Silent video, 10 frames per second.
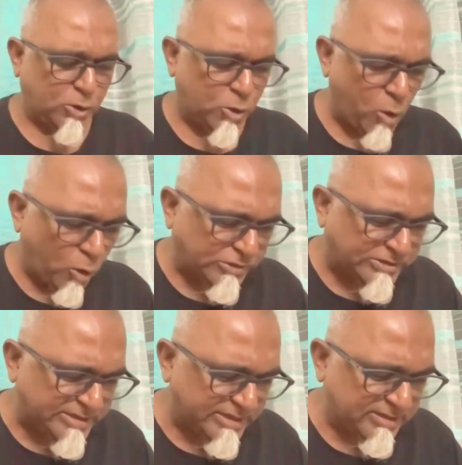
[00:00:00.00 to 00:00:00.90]
go
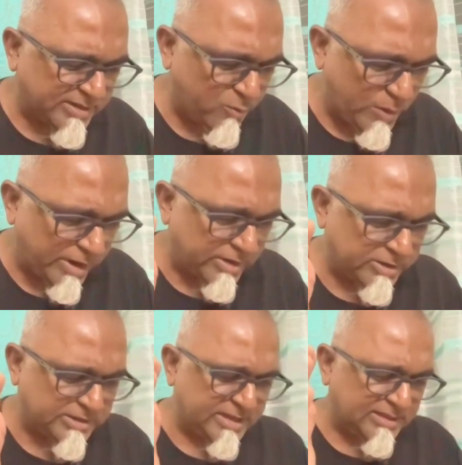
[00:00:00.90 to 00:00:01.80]
till the
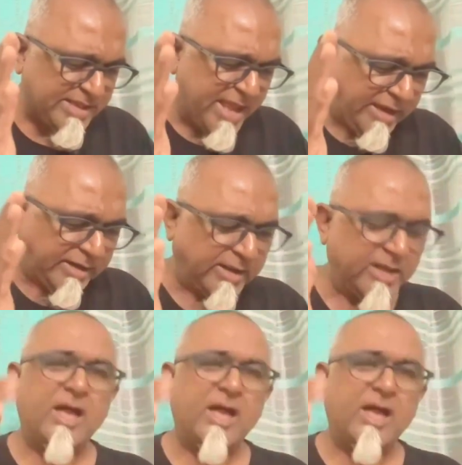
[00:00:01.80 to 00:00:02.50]
till the end